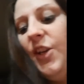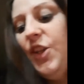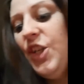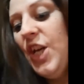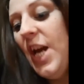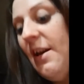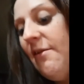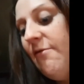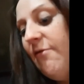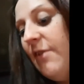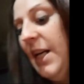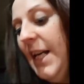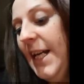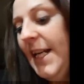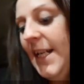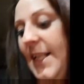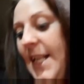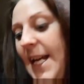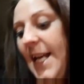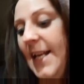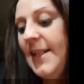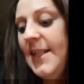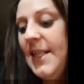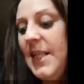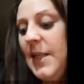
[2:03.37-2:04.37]
Generally it
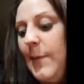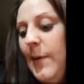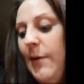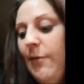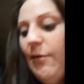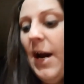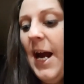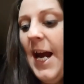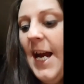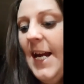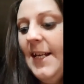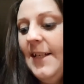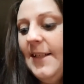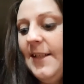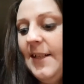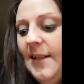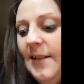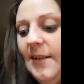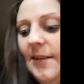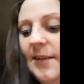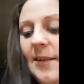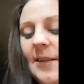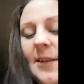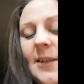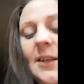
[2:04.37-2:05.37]
tends to be
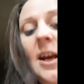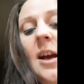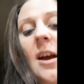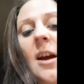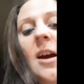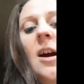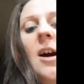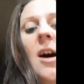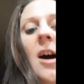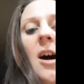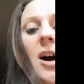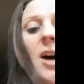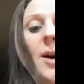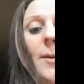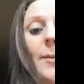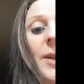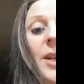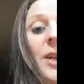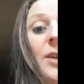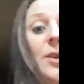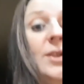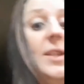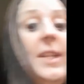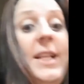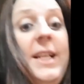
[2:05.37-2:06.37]
raisins. I'm
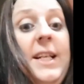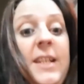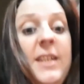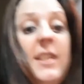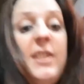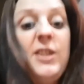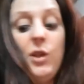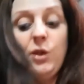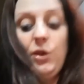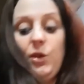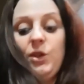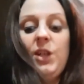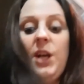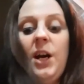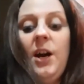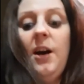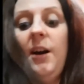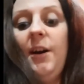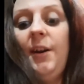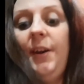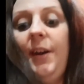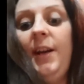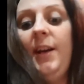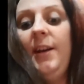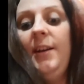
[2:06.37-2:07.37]
using
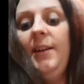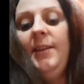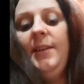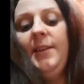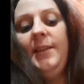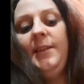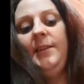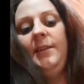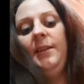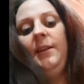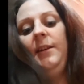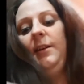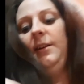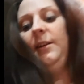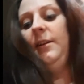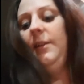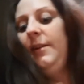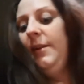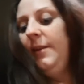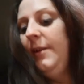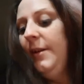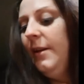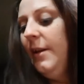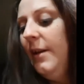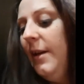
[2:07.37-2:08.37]
sultanas,
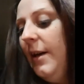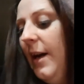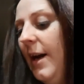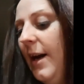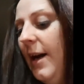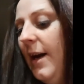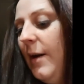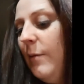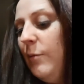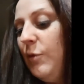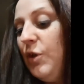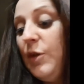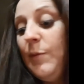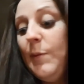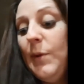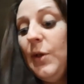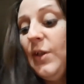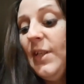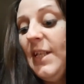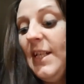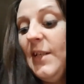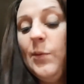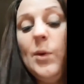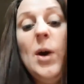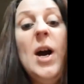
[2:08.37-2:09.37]
just because
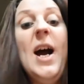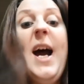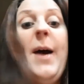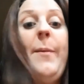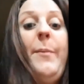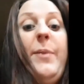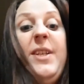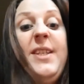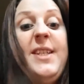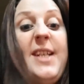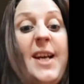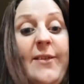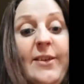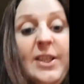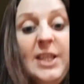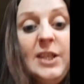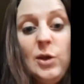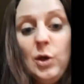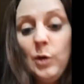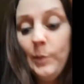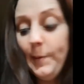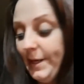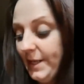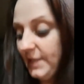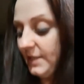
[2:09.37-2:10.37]
that's what I happen to have in the
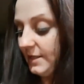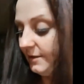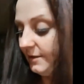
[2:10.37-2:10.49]
cupboard.